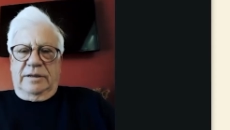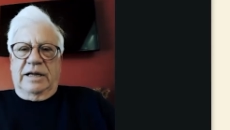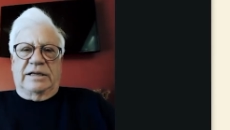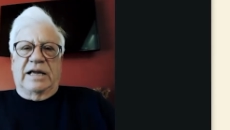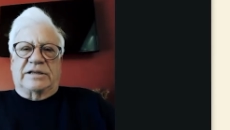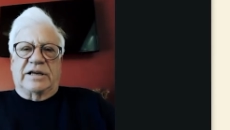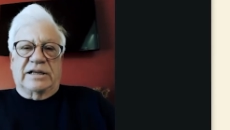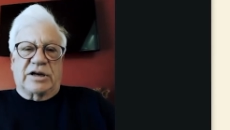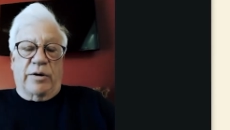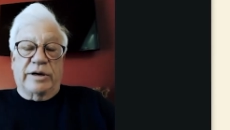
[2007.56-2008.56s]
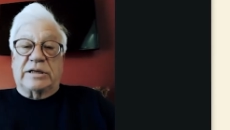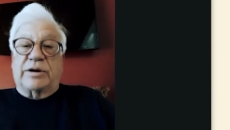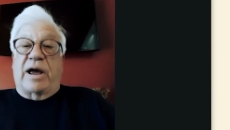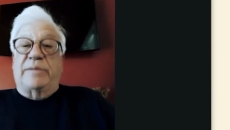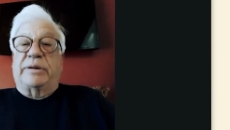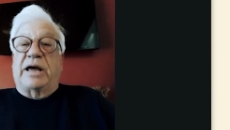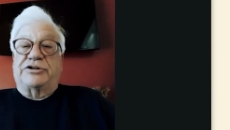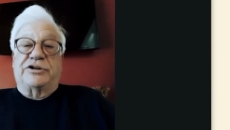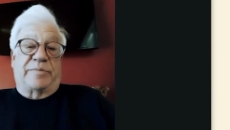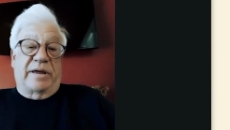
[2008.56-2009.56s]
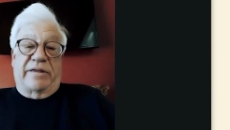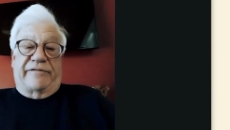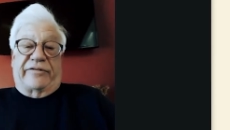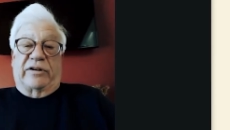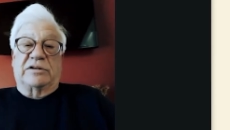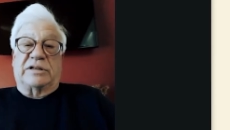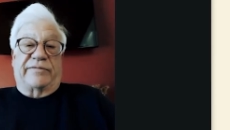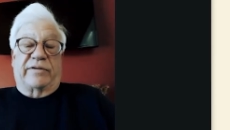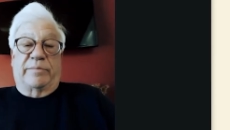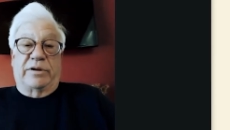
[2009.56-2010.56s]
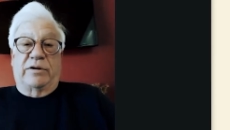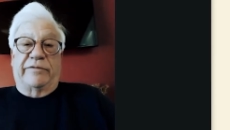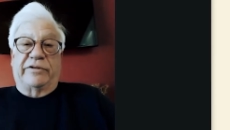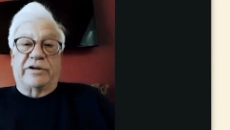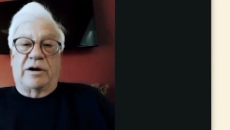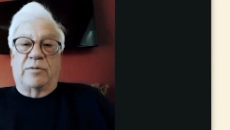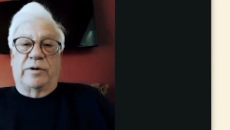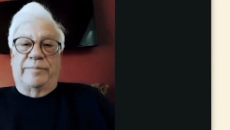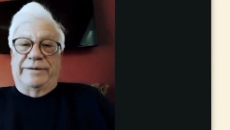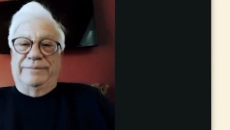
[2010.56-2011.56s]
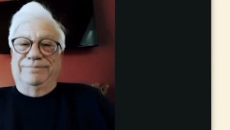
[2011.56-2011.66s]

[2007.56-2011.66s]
it's always a great pleasure to be the first for a beautiful young woman.